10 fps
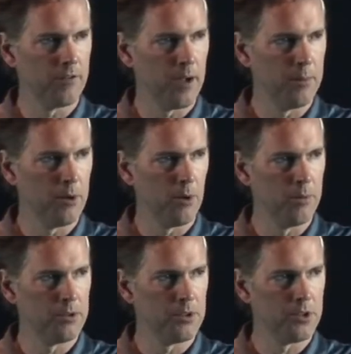If I put a whole
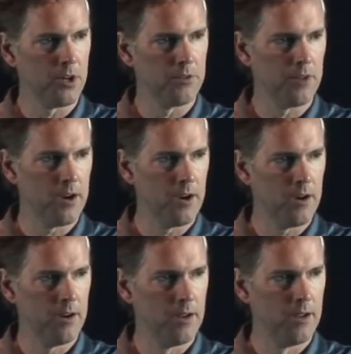bunch of charge
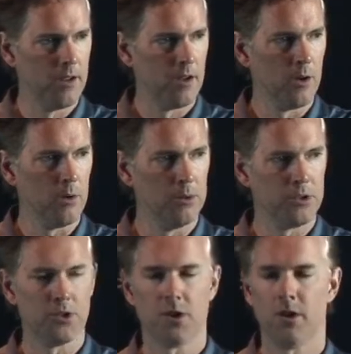there, a whole
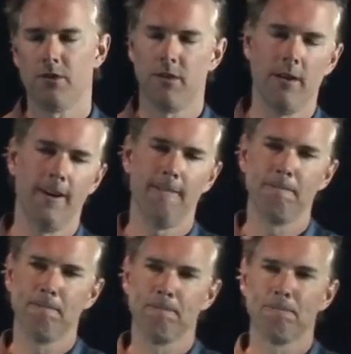bunch of charge there,
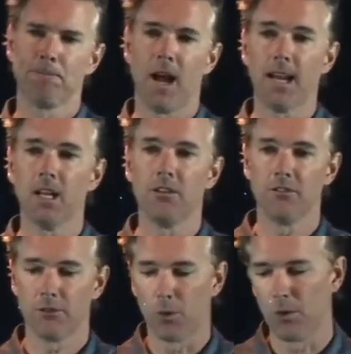I can
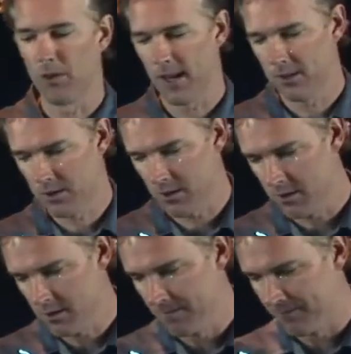store that
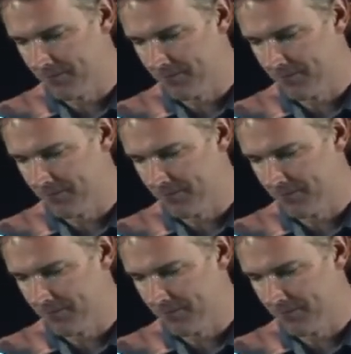charge.